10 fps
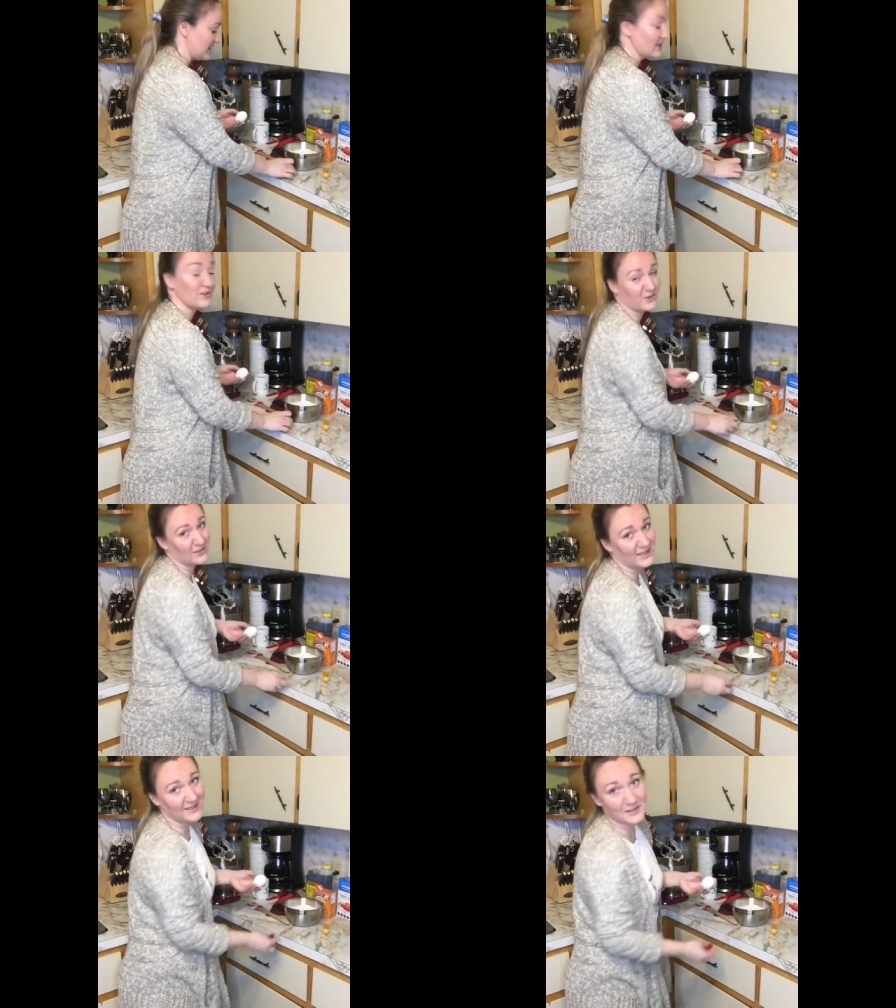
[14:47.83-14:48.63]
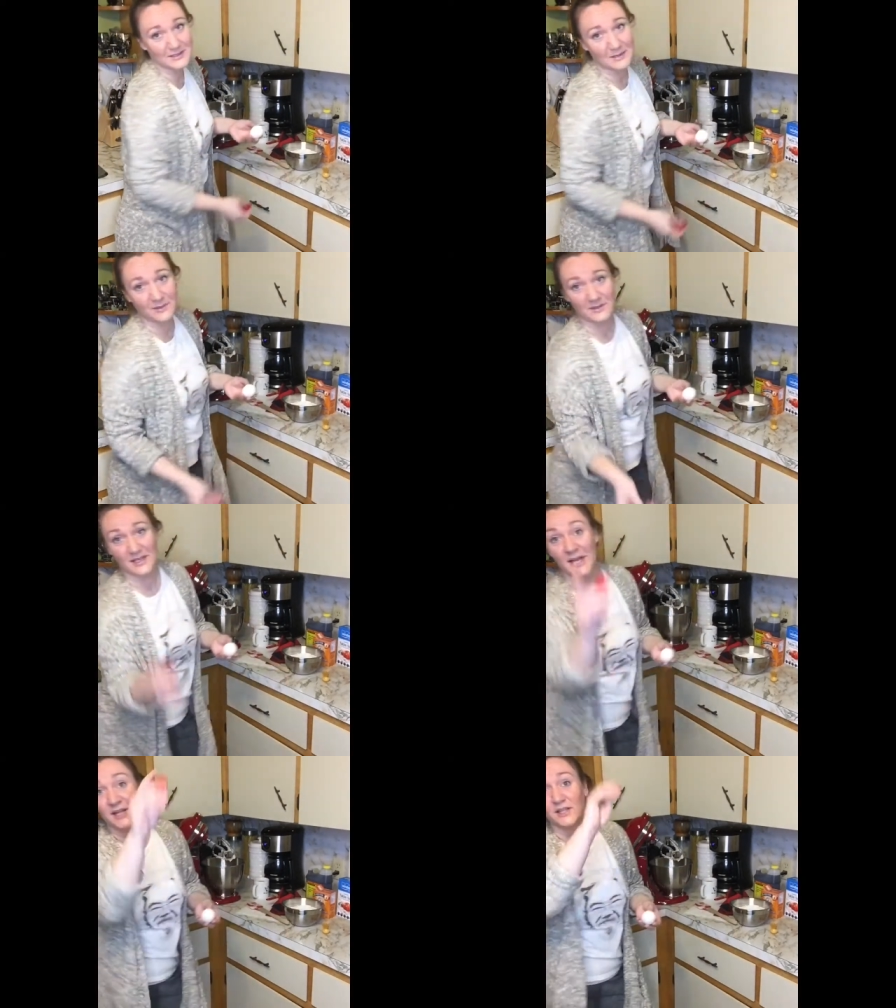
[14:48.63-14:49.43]
thought I'd throw that little tip out
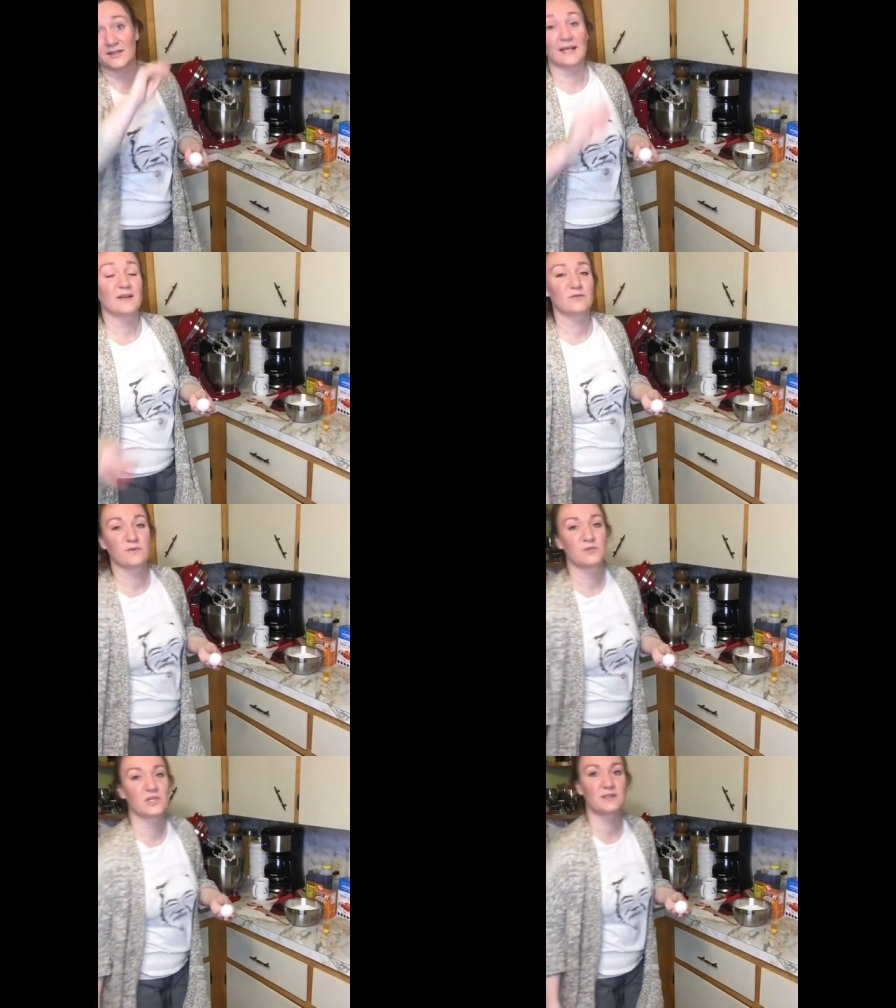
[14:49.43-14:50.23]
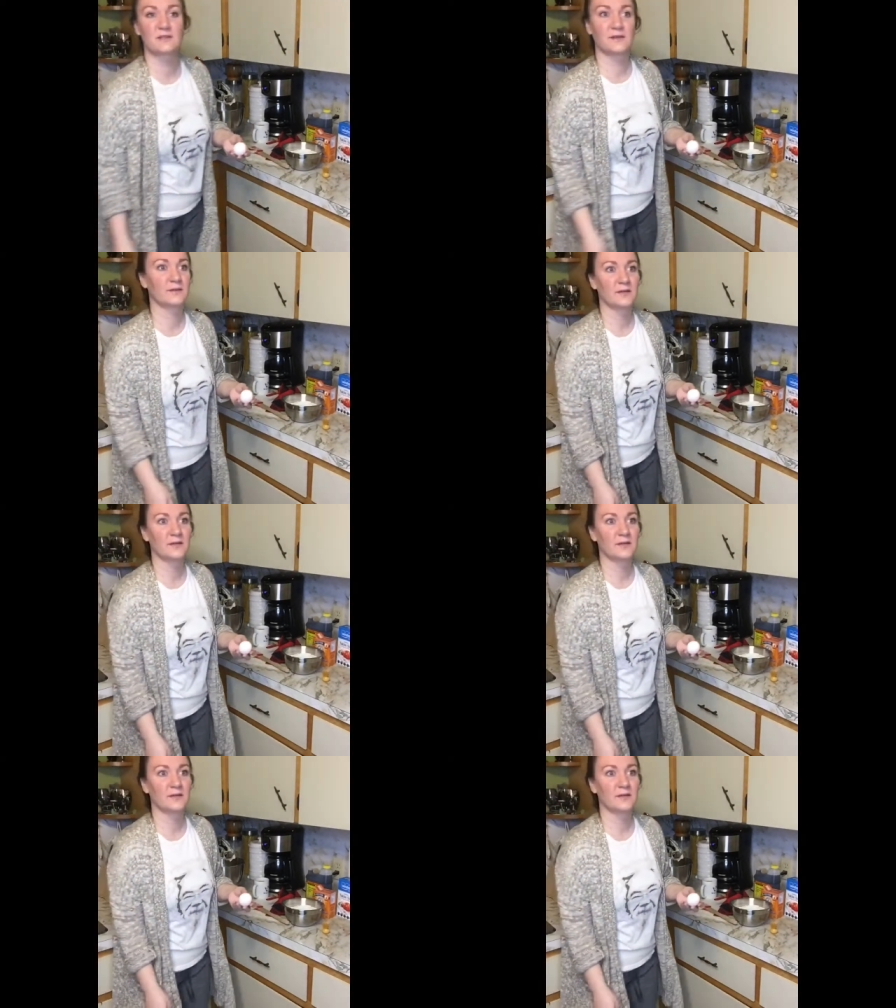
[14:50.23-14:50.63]
there. I learned that from just